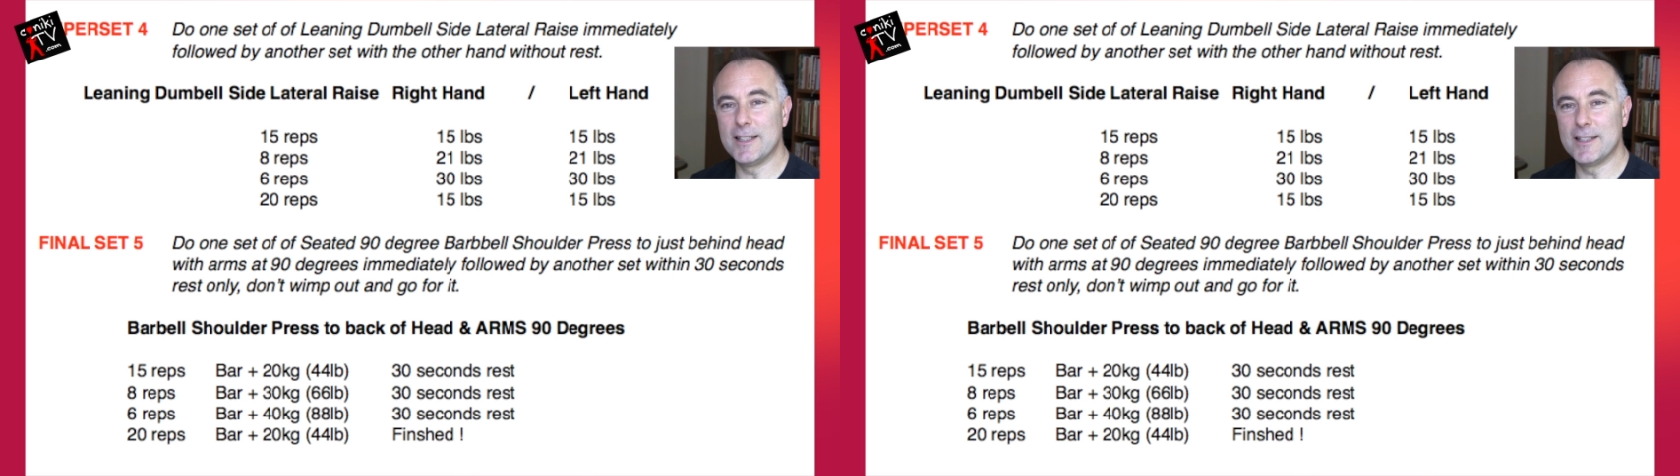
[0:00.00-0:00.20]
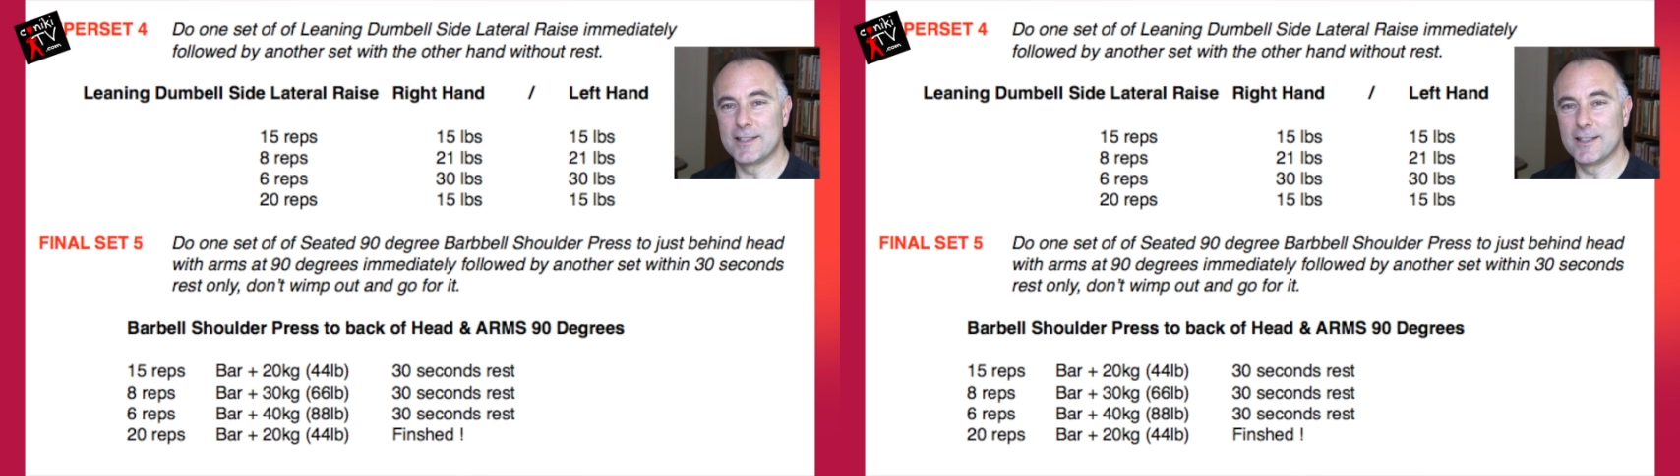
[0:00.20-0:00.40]

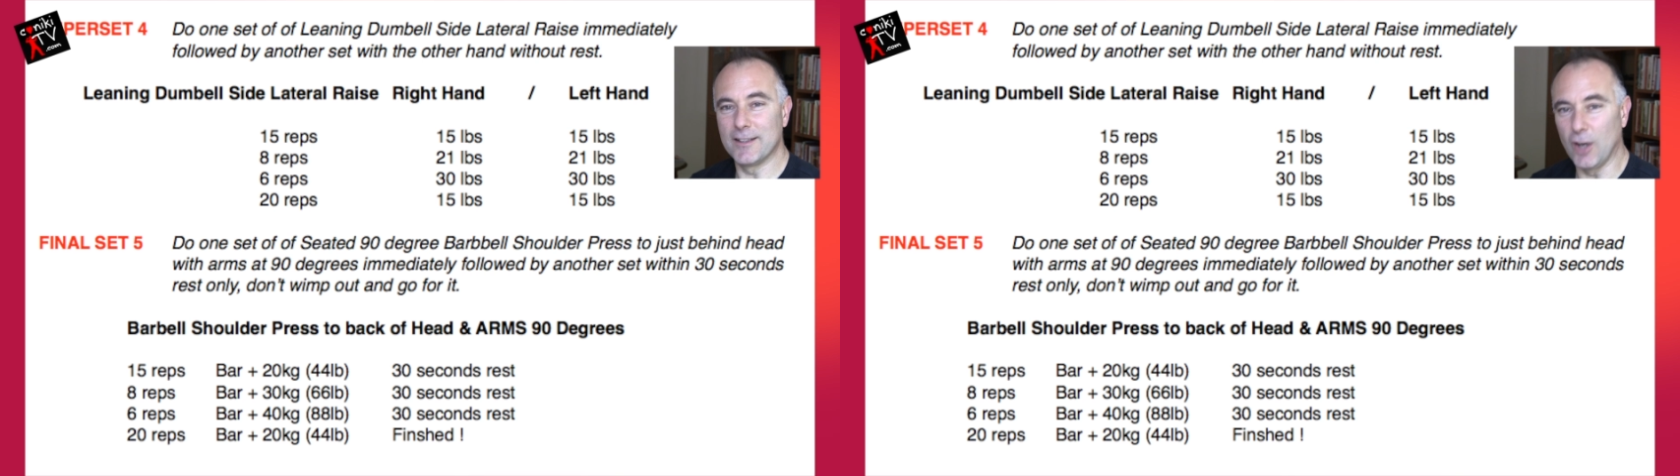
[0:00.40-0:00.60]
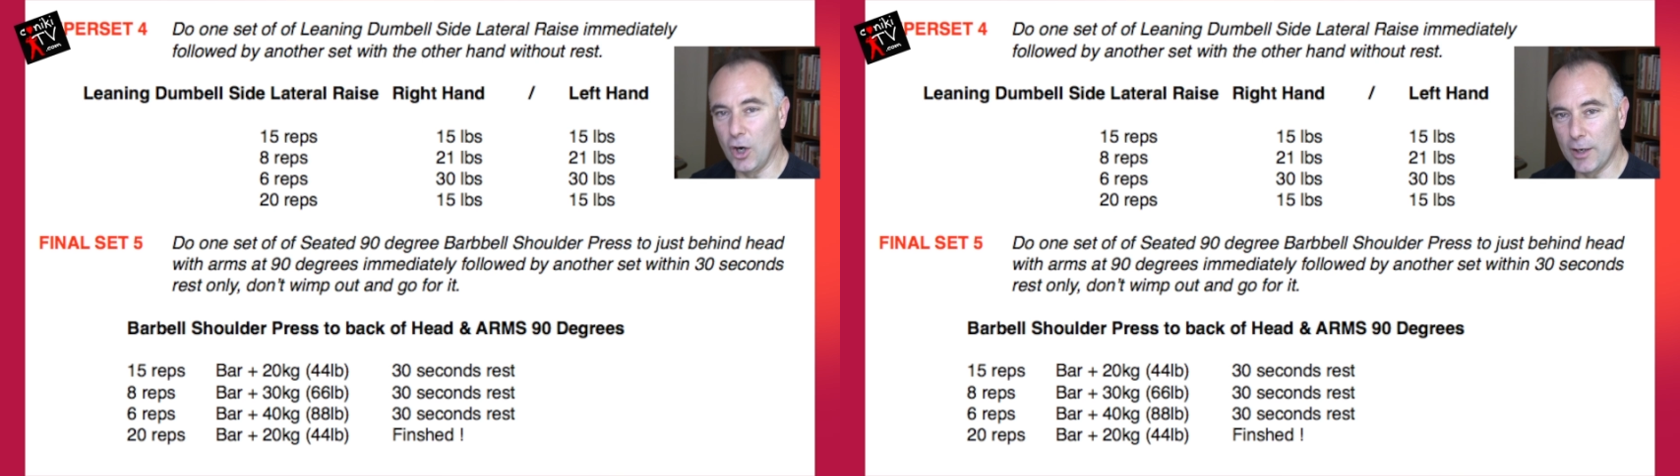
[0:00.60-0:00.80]

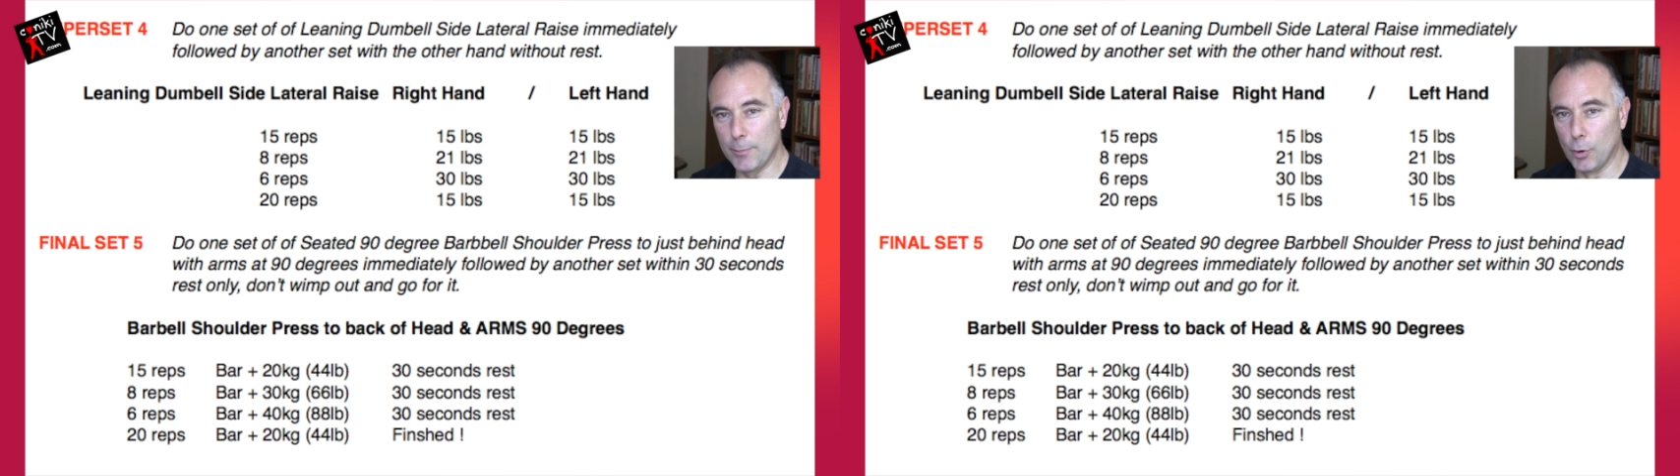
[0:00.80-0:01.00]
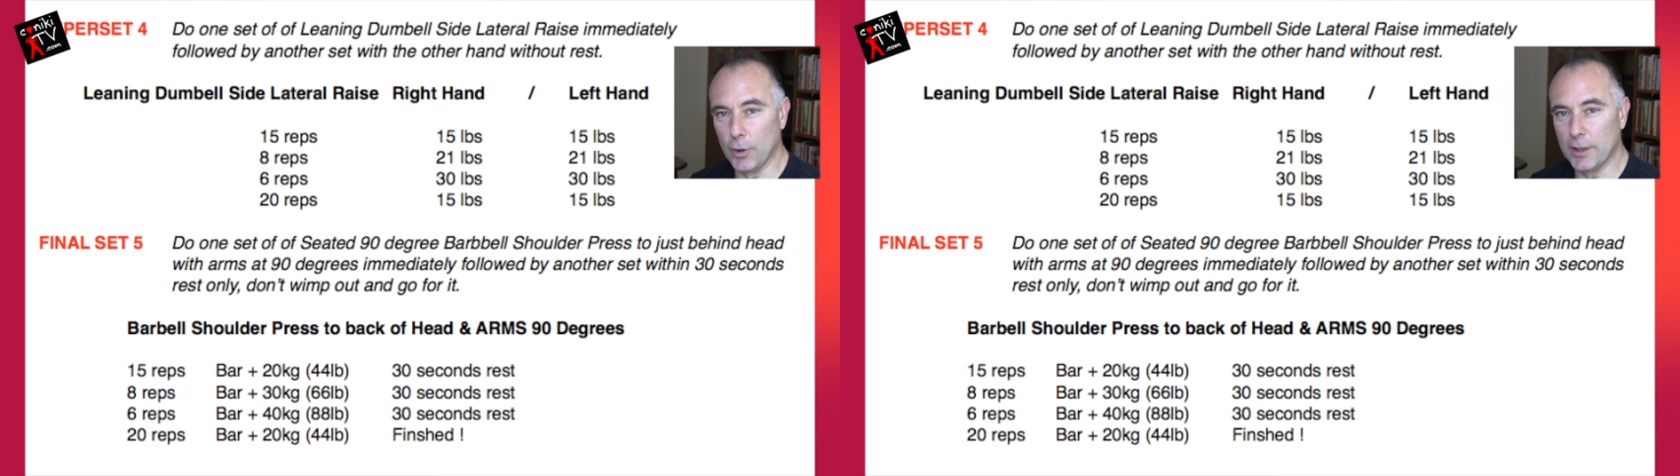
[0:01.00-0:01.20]
is the
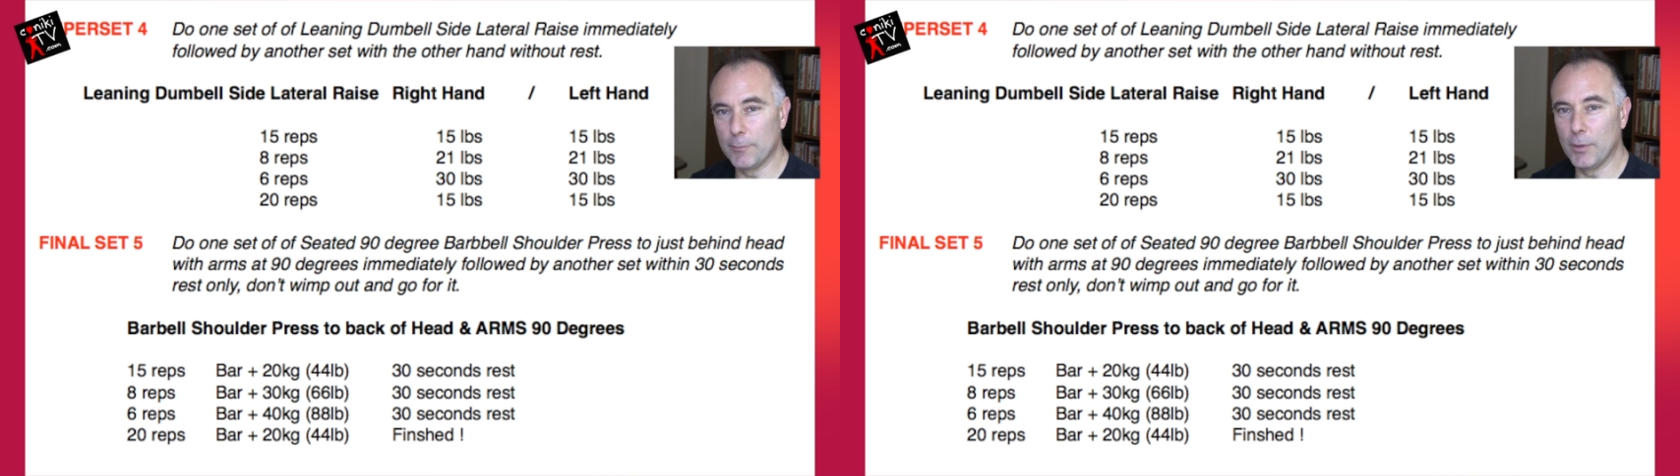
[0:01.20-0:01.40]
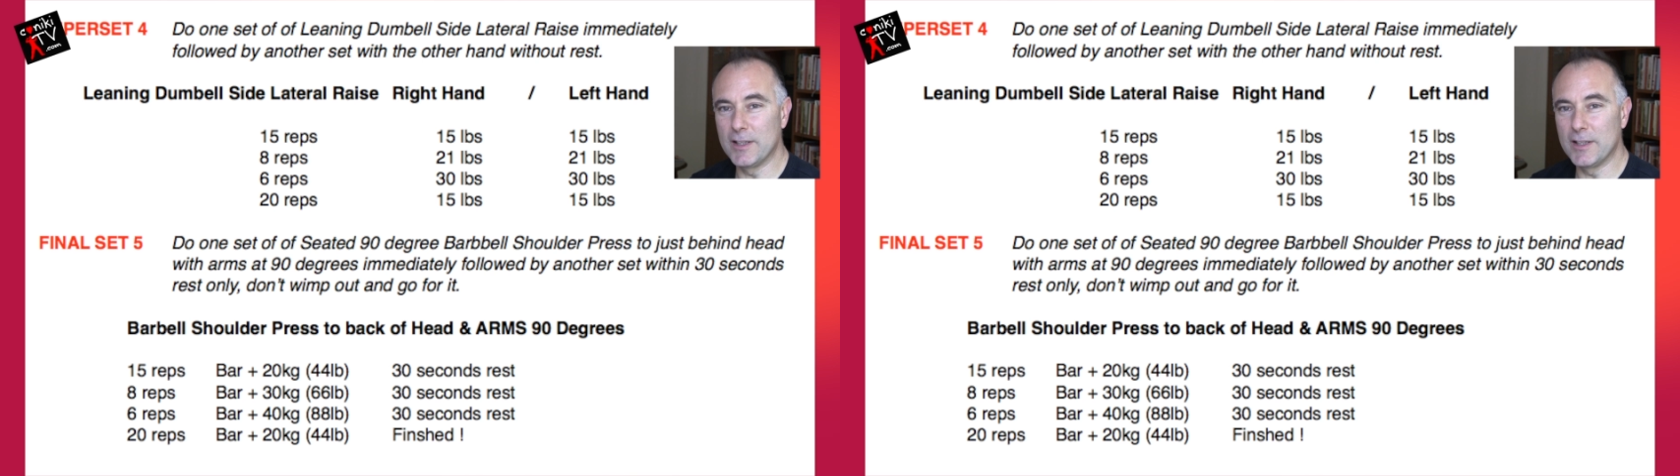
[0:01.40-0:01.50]
high point.